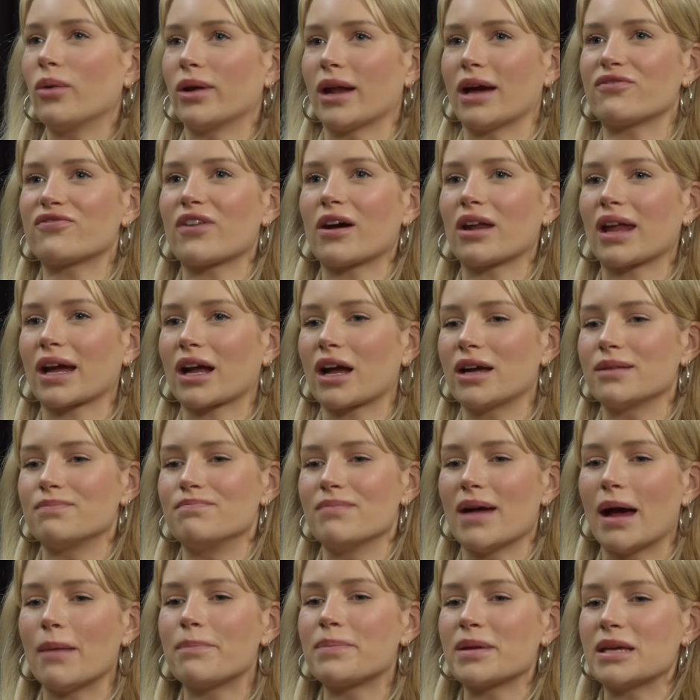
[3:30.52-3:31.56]
And I felt like I'd
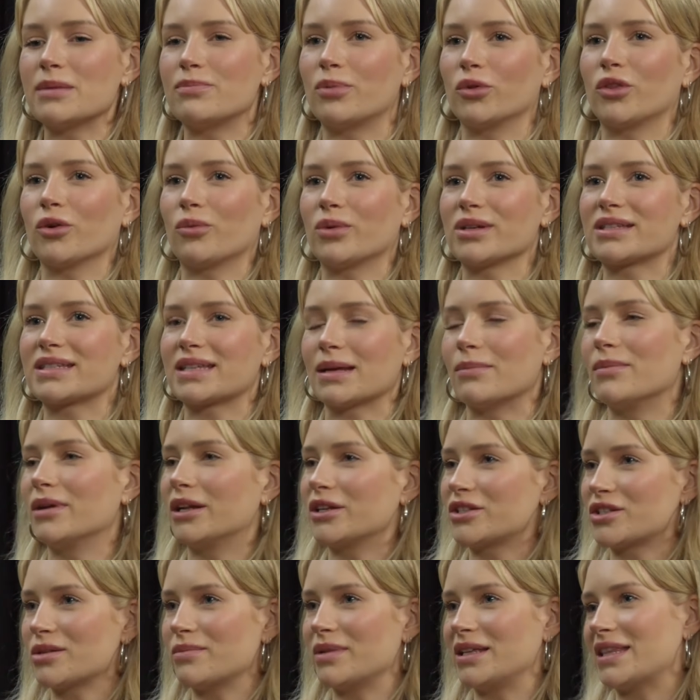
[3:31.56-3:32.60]
met people that were similar
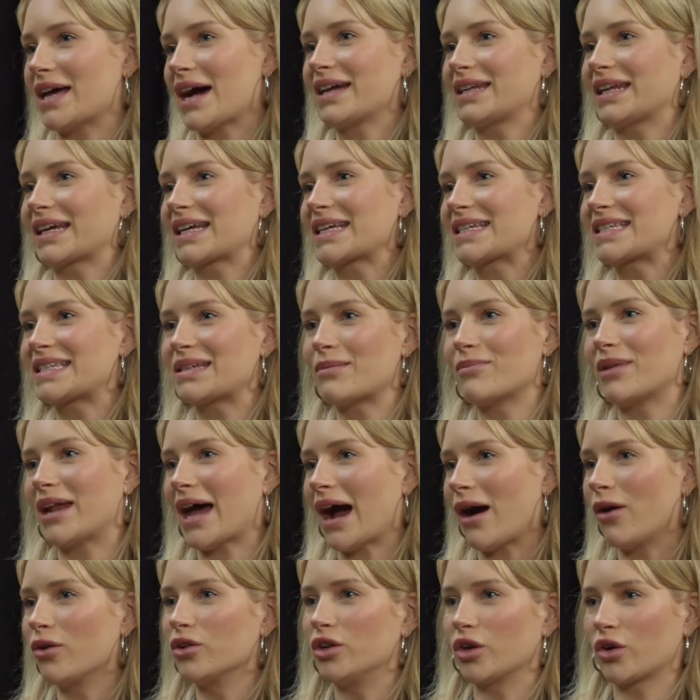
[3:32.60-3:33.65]
to me, that had like a similar
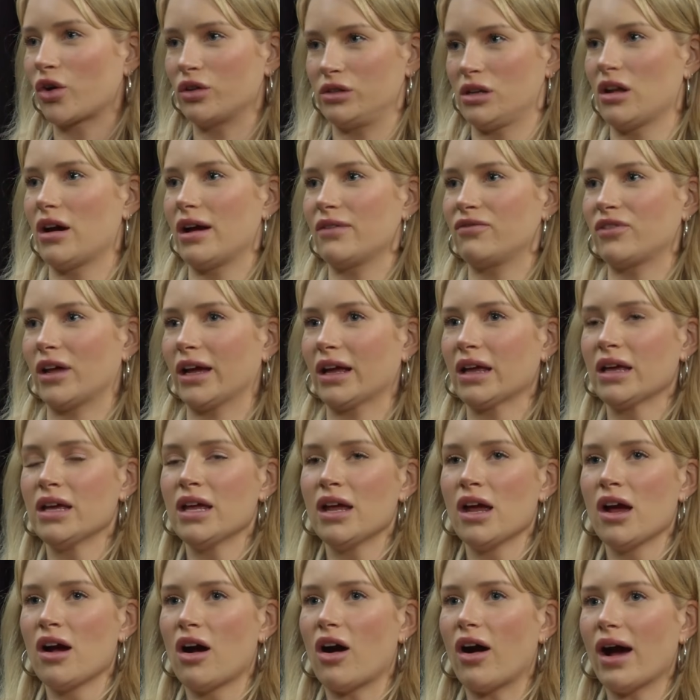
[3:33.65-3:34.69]
outlook on life. Like
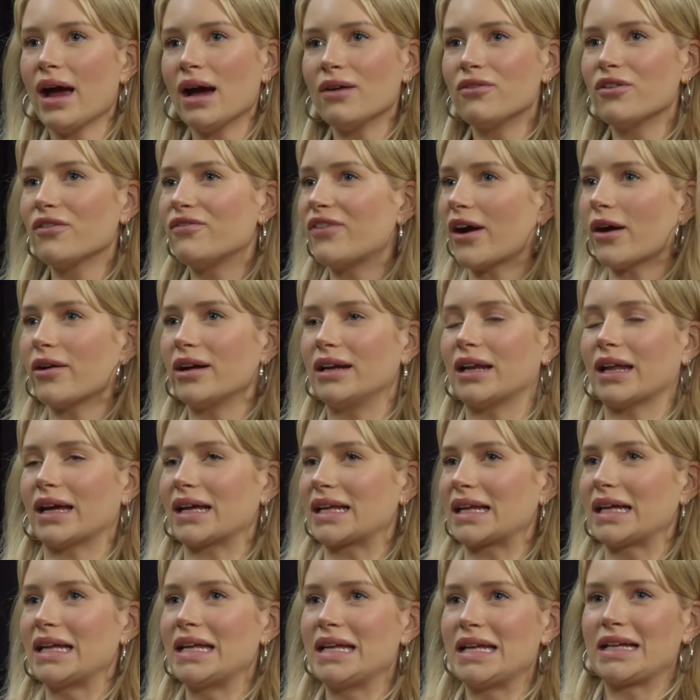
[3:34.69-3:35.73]
I have a very
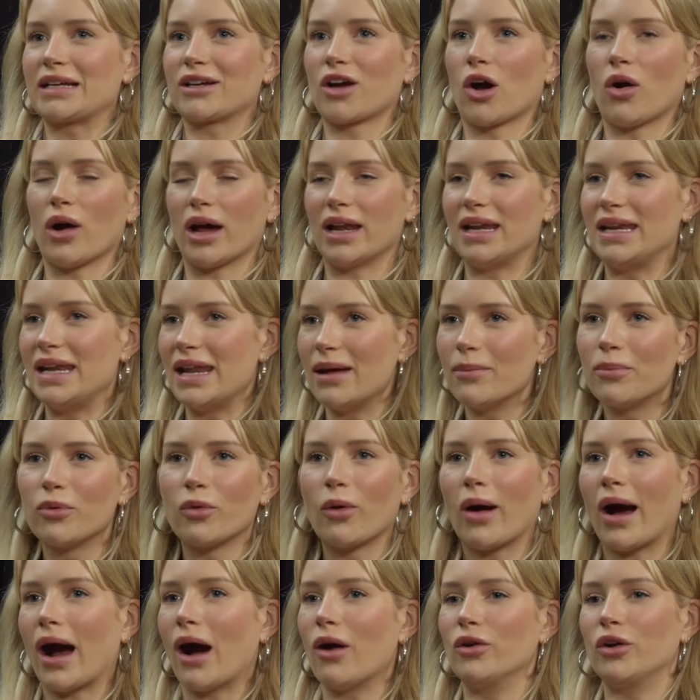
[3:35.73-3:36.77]
like quite liberal
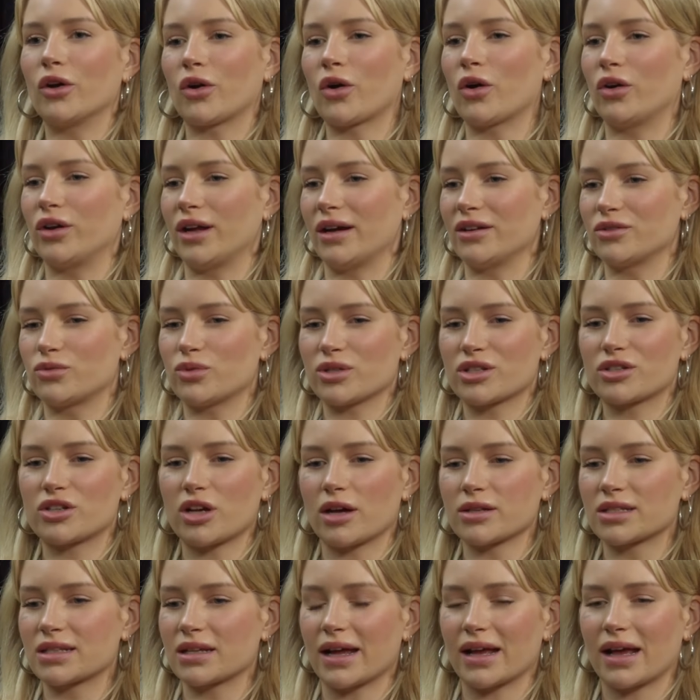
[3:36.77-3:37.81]
outlook on it. It was
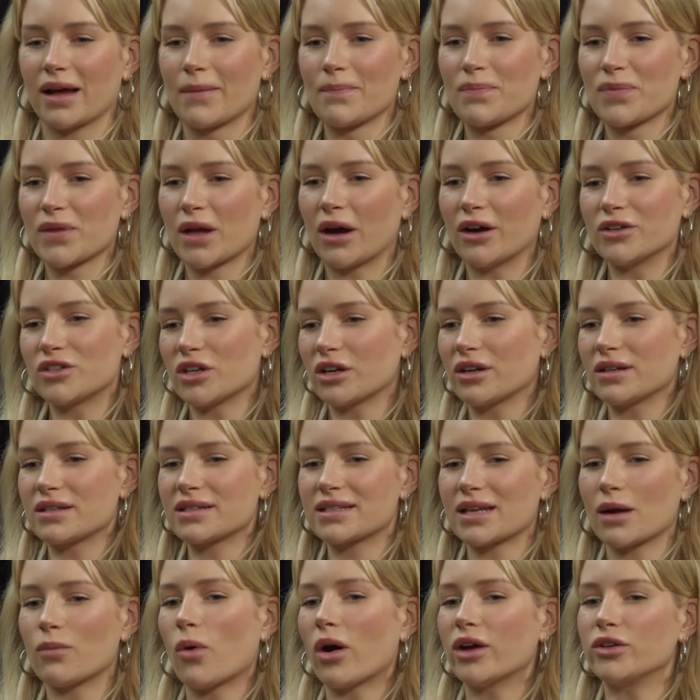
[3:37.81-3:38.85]
just like, I don't
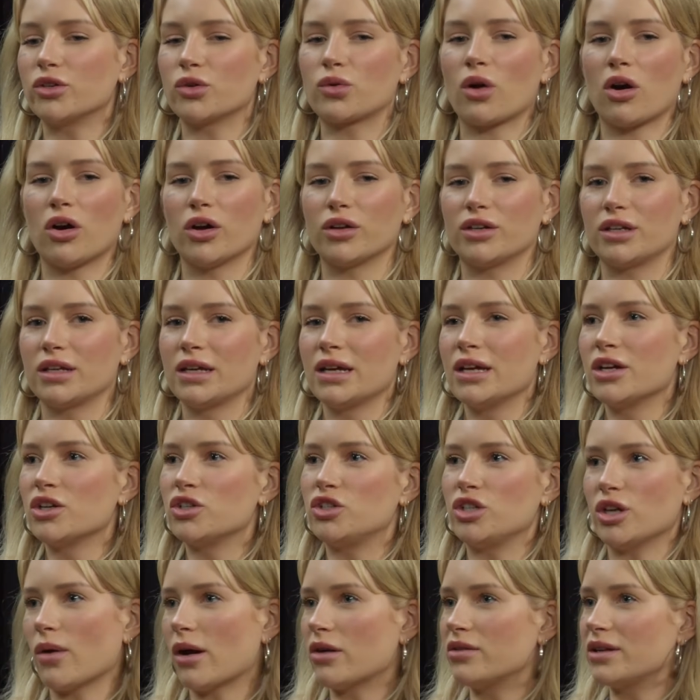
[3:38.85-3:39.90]
understand why you can't
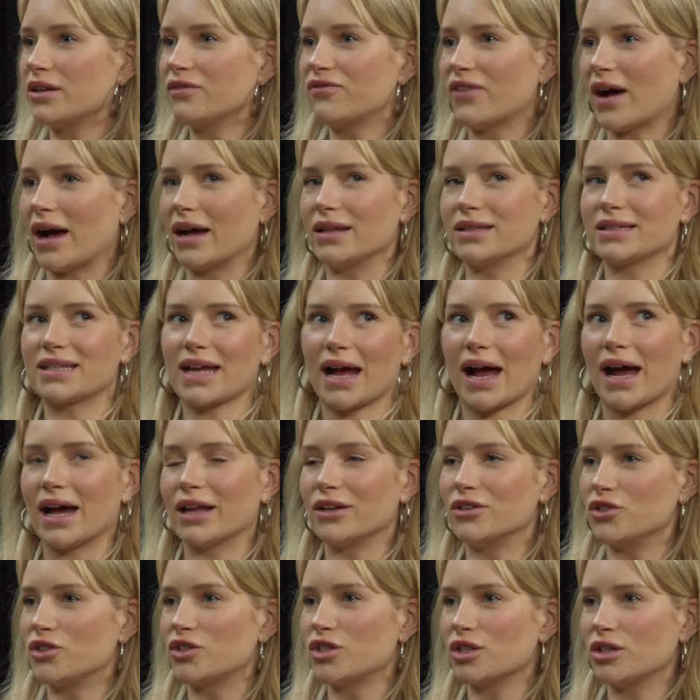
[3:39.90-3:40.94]
do OnlyFans
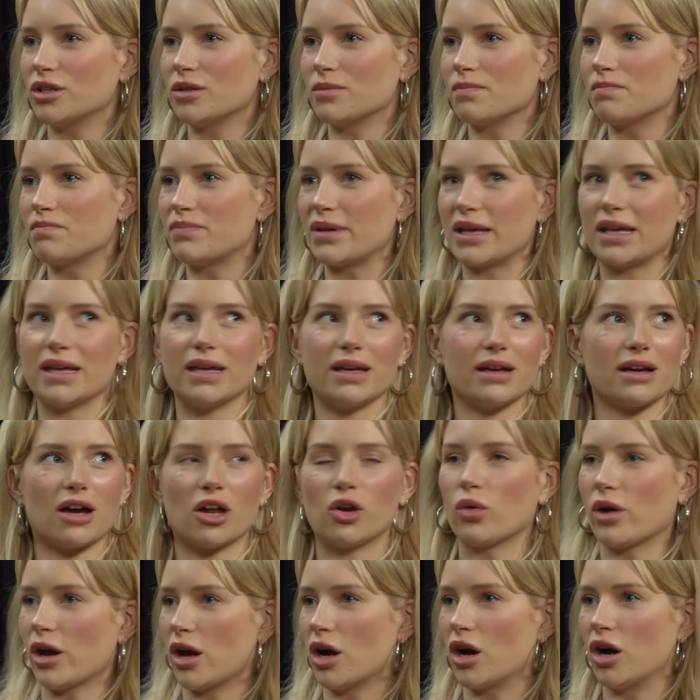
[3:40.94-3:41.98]
and be a
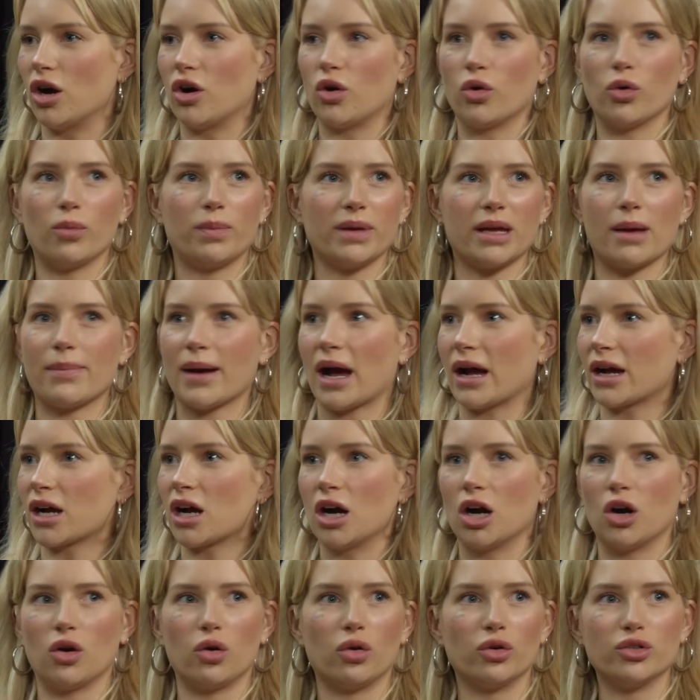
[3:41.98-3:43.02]
lawyer or be a banker
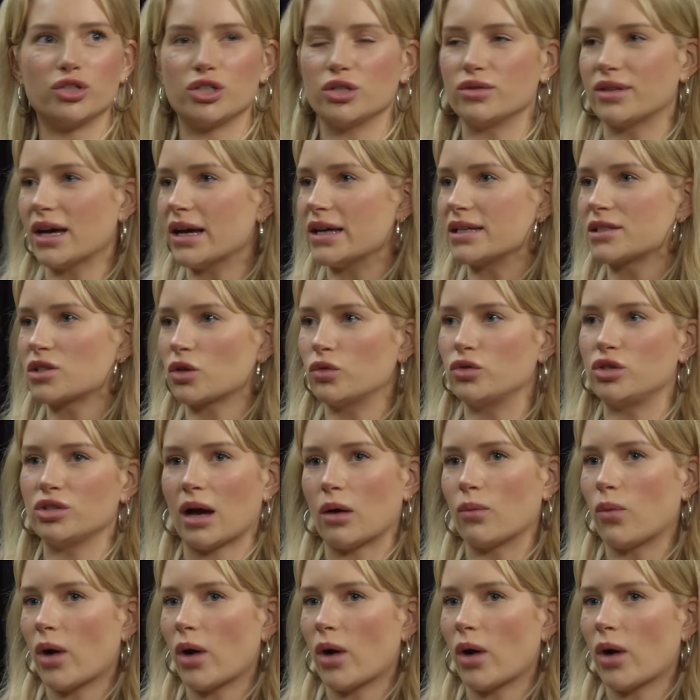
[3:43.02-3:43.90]
or do this or do that.